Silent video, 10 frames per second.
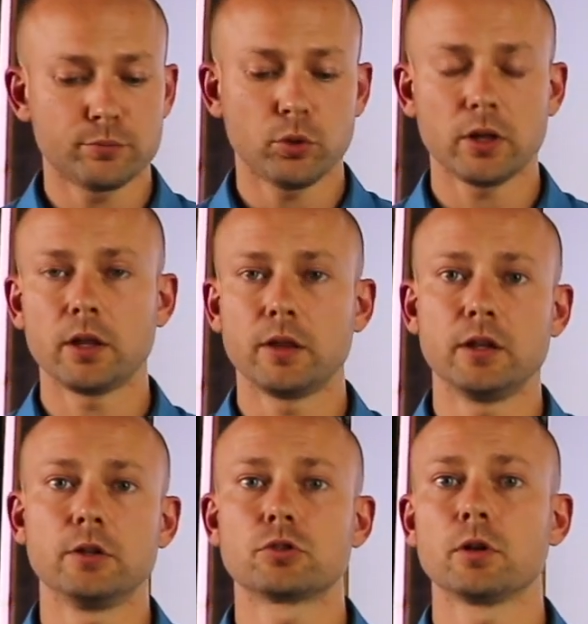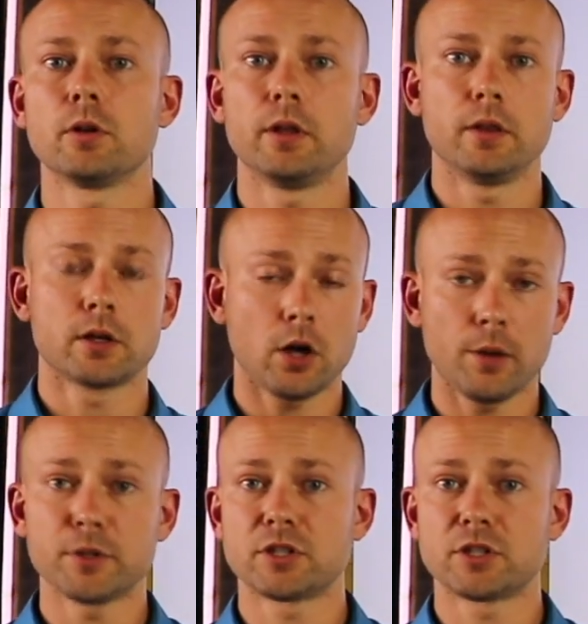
put it in the description in the comment